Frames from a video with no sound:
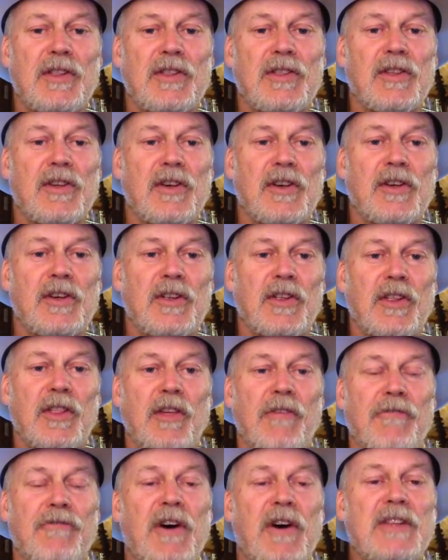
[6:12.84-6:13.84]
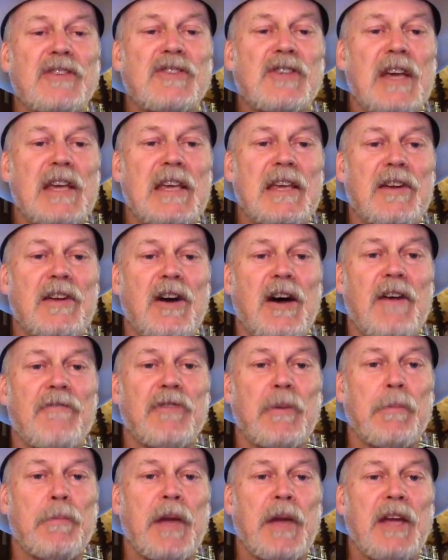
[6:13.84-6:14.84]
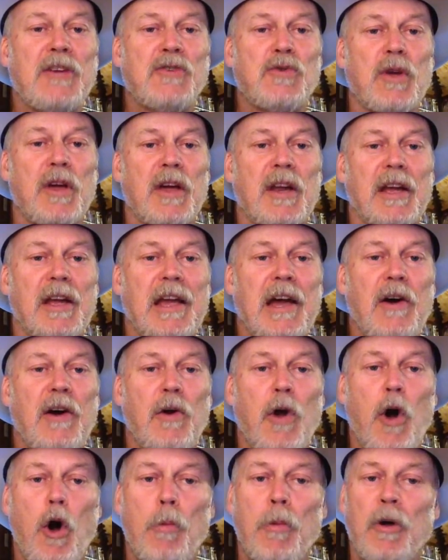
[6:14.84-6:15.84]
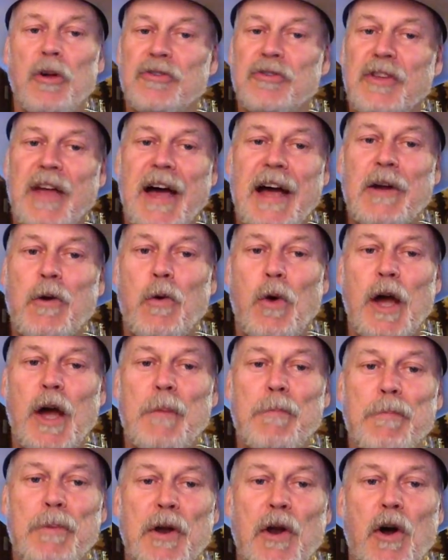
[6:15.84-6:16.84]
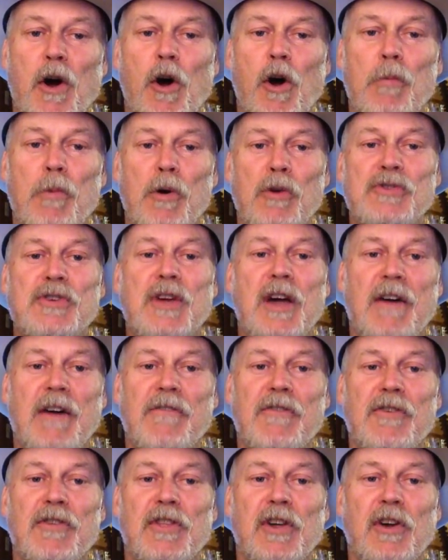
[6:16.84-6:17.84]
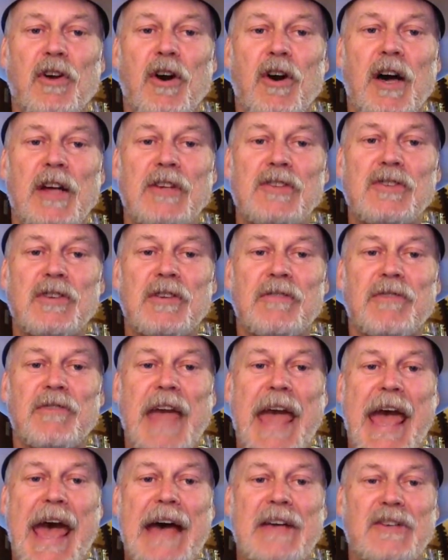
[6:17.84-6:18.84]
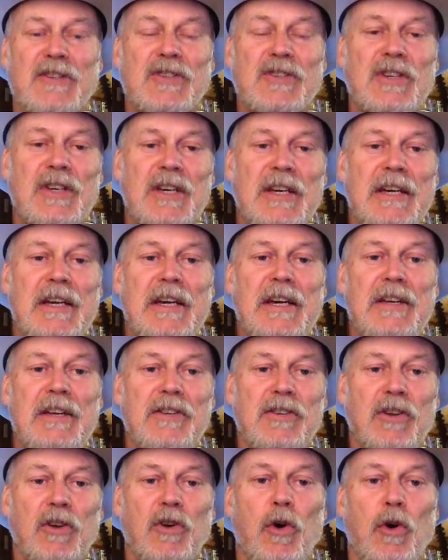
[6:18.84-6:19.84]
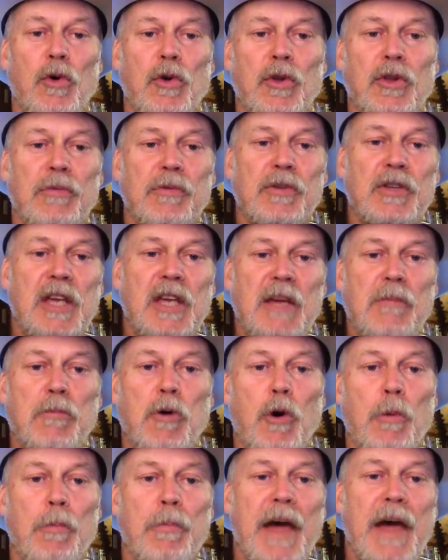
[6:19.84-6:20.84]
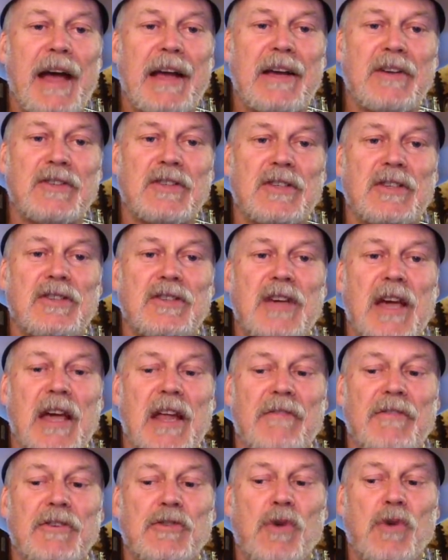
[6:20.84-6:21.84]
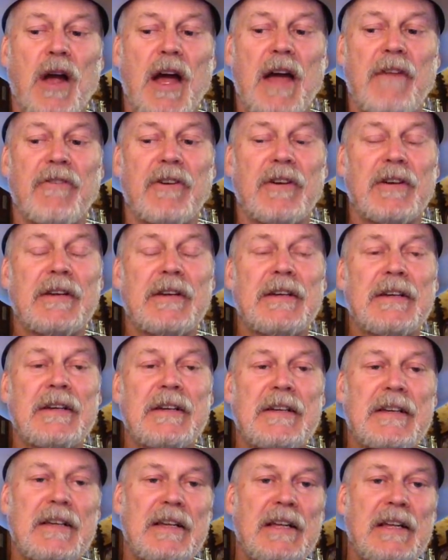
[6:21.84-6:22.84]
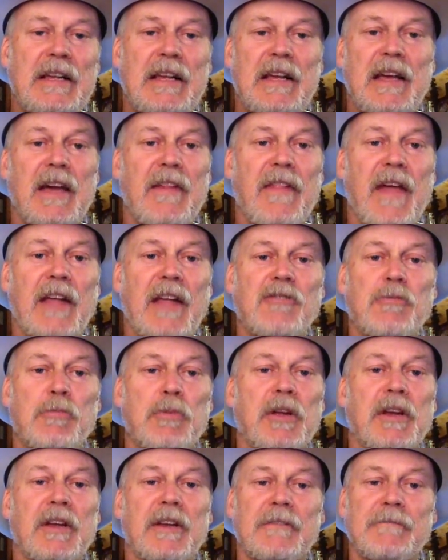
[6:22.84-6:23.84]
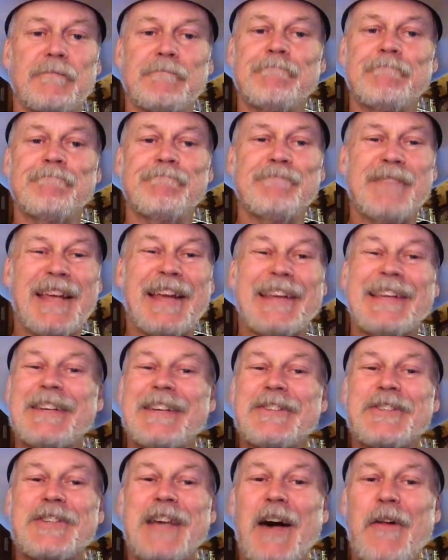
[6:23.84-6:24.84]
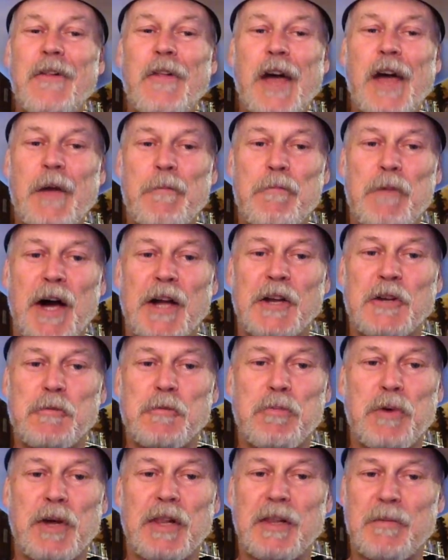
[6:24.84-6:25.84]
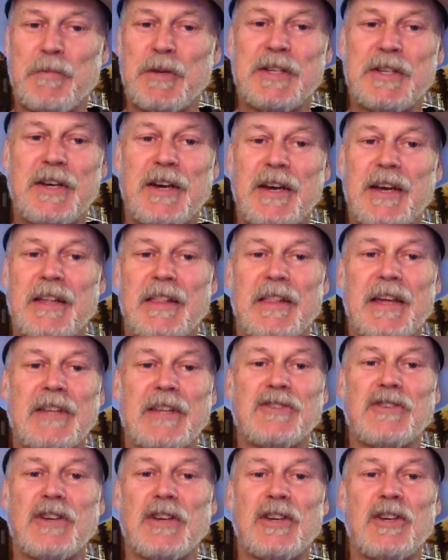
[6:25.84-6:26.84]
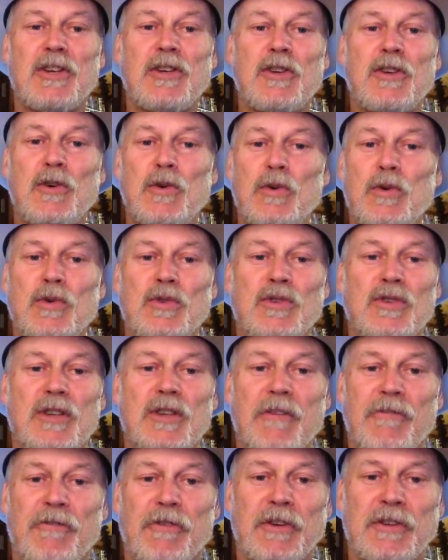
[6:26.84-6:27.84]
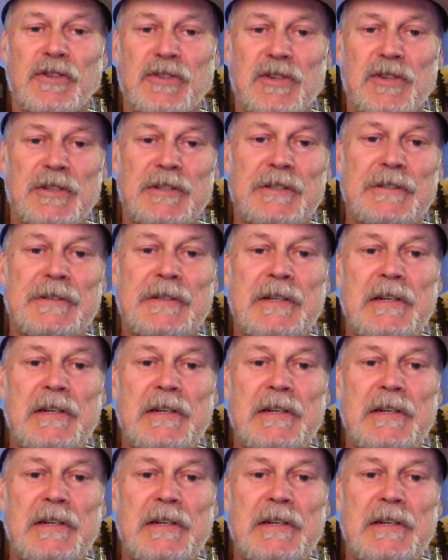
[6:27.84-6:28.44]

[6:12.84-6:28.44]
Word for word: the the funds I get off the Patreon account almost not quite, but almost cover the cost of gas to go to chemo and back because it is kind of a drive. And that's been a, it doesn't sound like much, but let me tell you, that's a huge difference.